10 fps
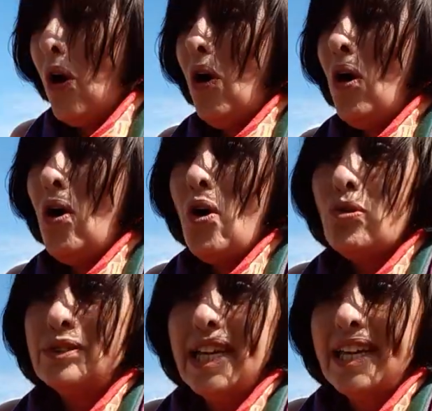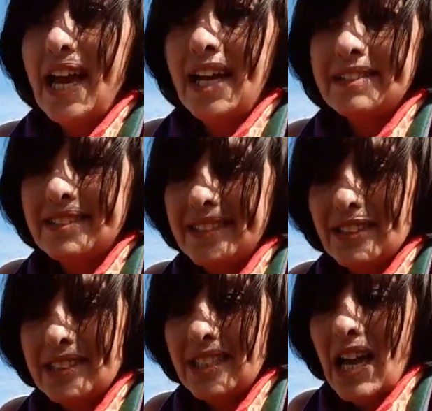All the
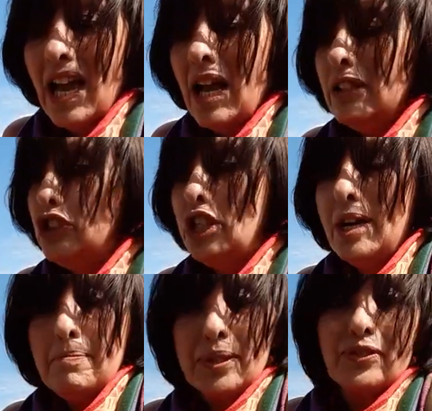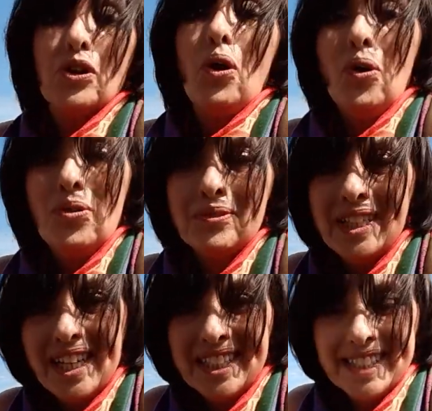guests jumped on
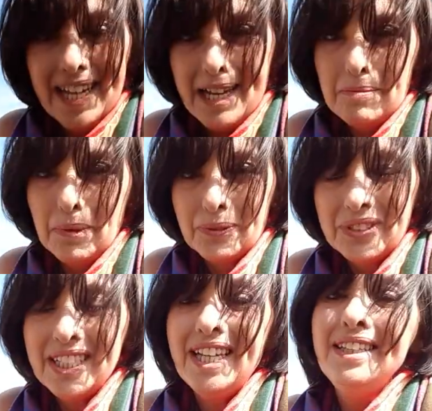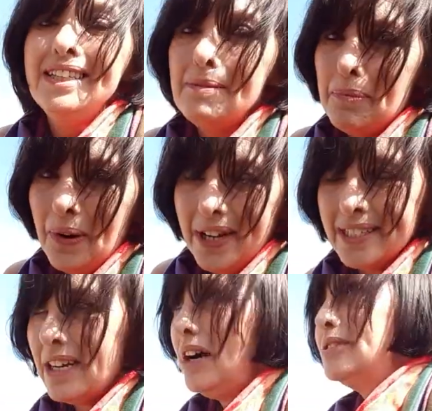their tables and the
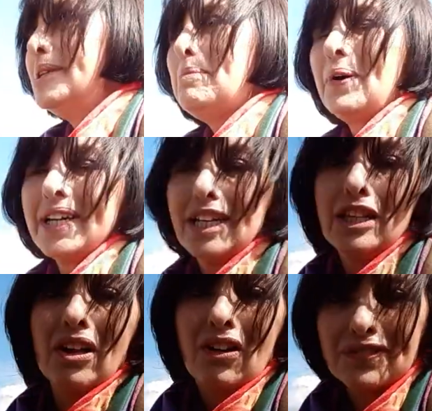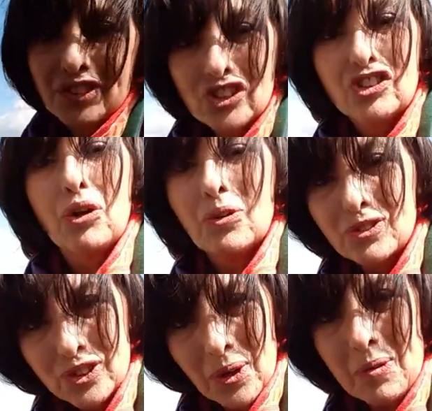boy, he laughed
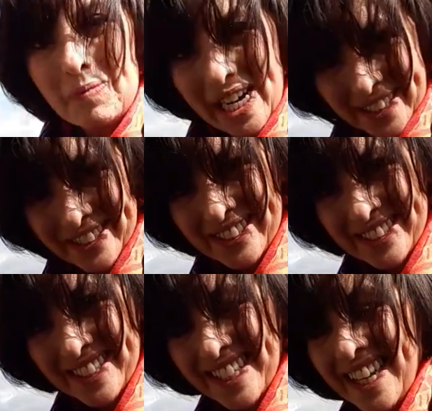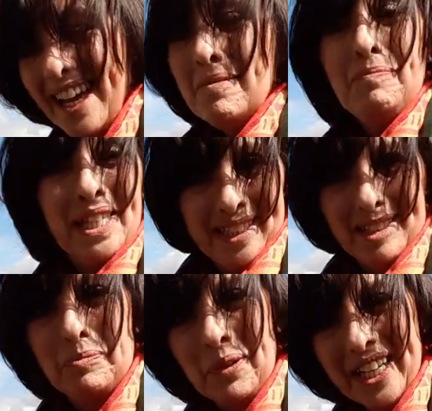so much. Mini
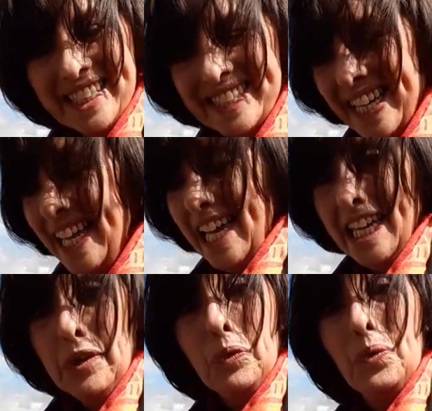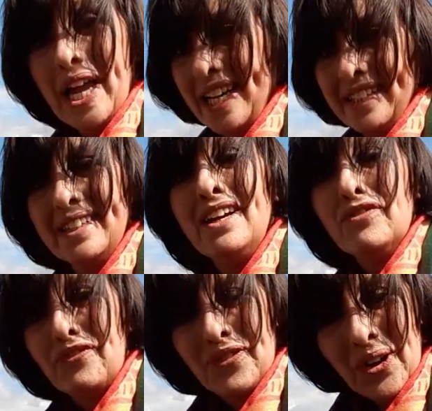Spoleta, he ran
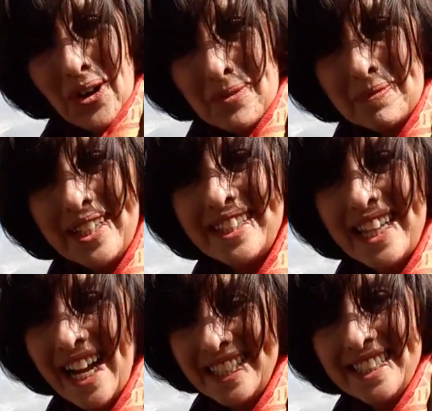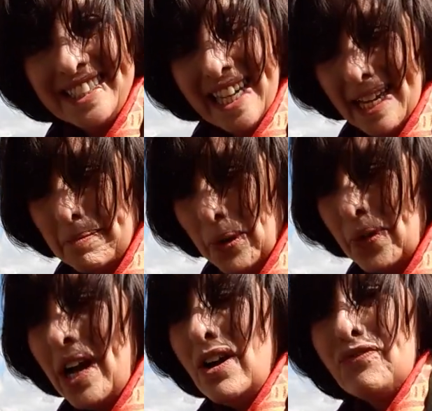from the dining table,
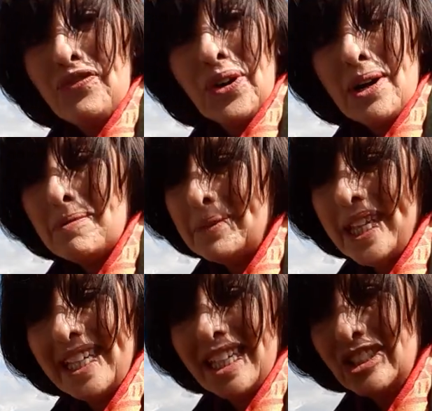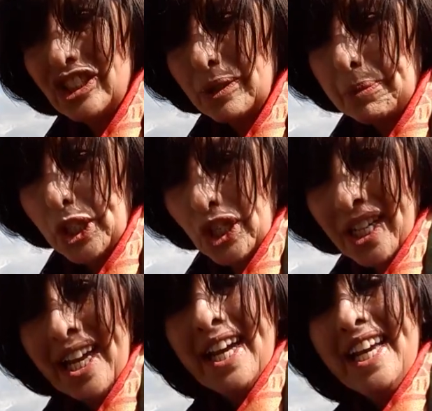from the kitchen.
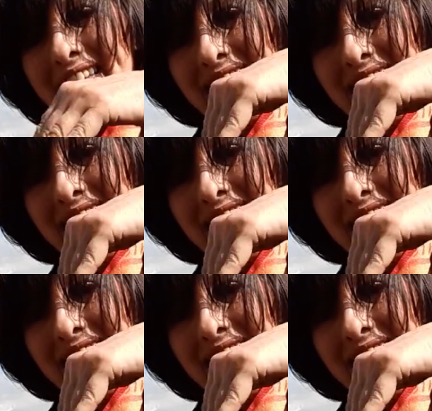He